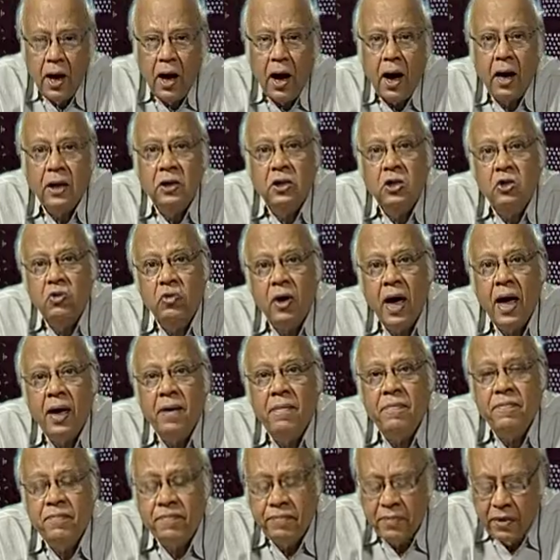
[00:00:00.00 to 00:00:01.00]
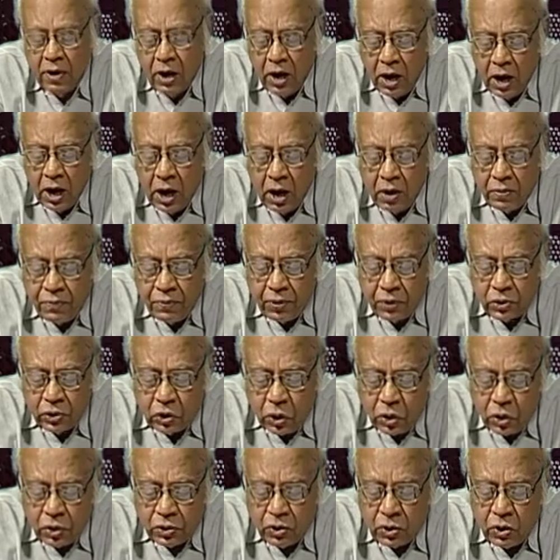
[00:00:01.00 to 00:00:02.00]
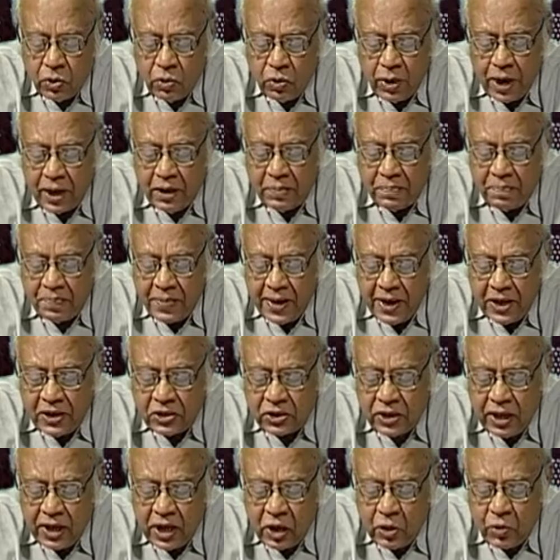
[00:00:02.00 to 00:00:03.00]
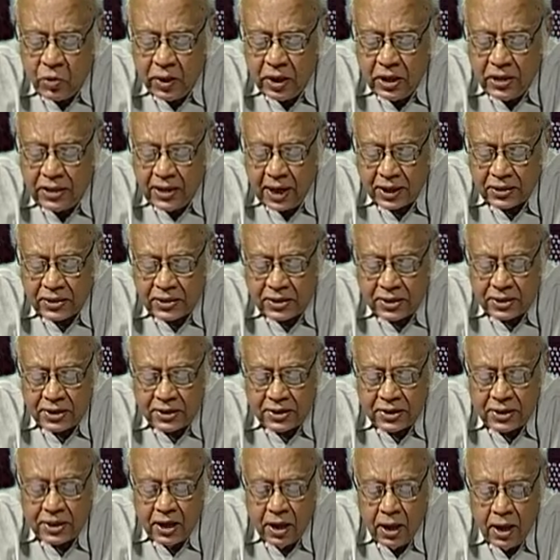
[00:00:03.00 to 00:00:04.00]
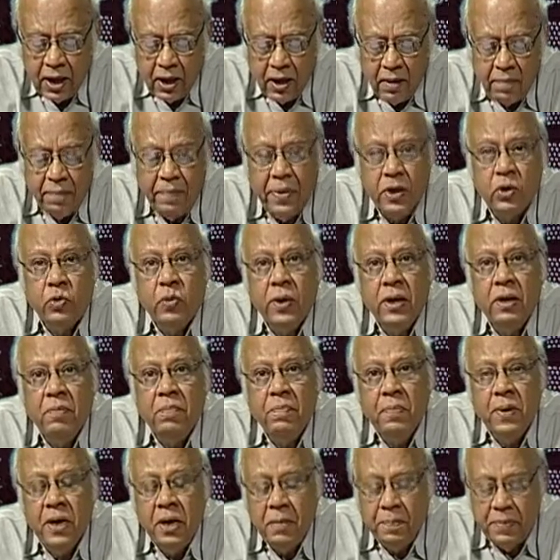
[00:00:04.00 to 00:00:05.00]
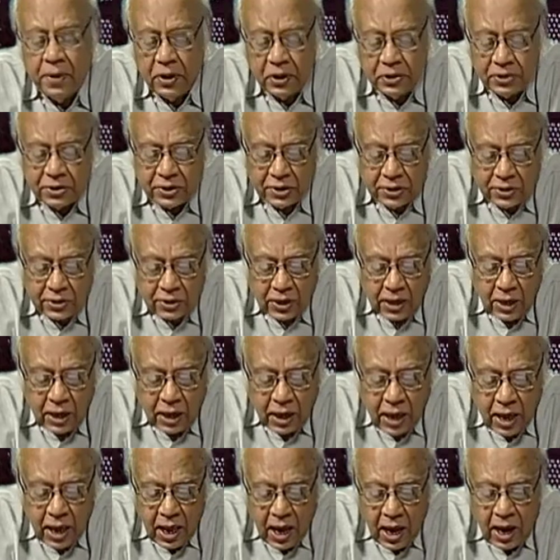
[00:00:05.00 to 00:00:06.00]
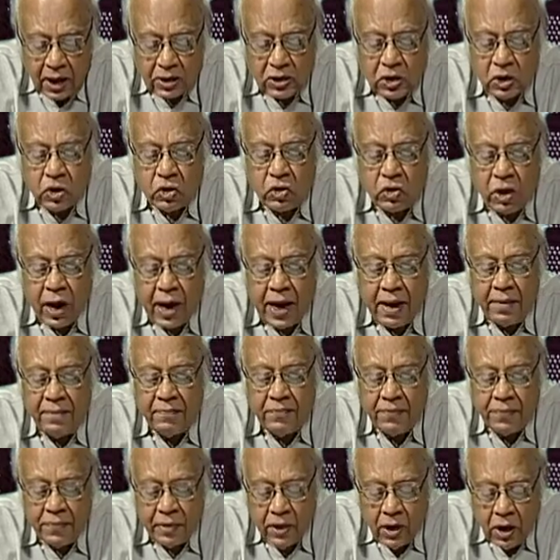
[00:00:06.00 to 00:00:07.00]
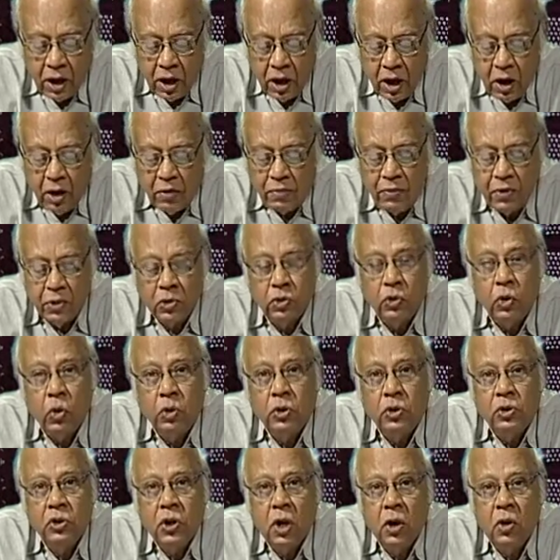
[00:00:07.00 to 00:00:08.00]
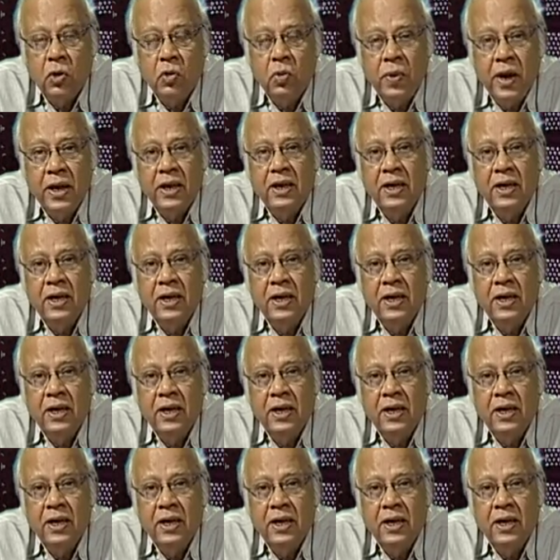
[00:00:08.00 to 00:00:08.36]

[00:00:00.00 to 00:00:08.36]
a triumph for those who had preached equal justice between peoples a triumph for those who had